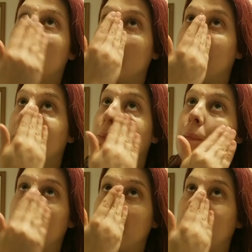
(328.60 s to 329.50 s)
I think
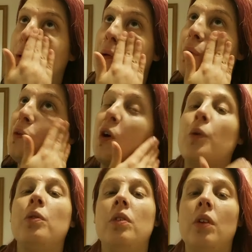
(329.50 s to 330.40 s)
people who
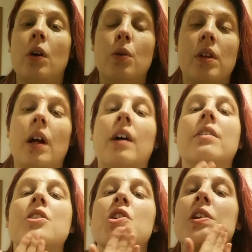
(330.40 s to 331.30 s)
don't know the
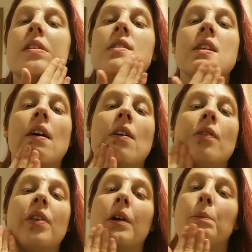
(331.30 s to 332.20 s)
origins
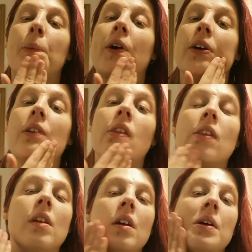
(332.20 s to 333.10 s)
of their
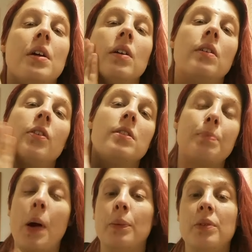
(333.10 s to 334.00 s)
birth
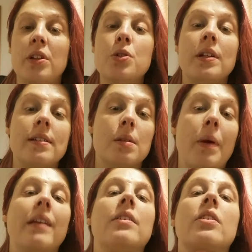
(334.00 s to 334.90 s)
usually
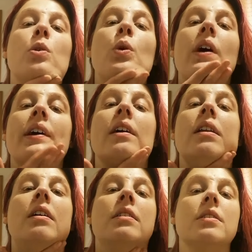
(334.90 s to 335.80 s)
spend quite a
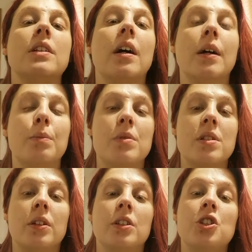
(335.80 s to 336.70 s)
long time
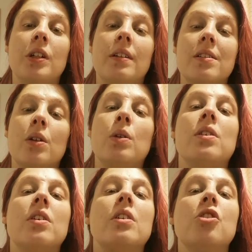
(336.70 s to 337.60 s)
soul
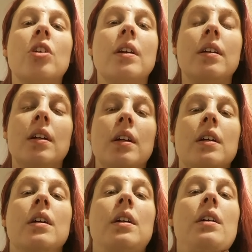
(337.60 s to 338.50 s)
searching,
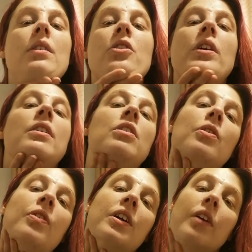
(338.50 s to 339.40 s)
and trying to
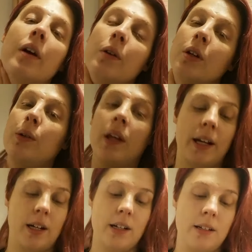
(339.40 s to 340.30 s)
figure out who they
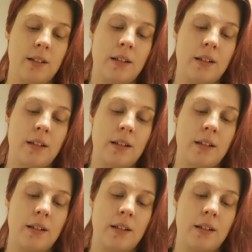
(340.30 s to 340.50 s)
are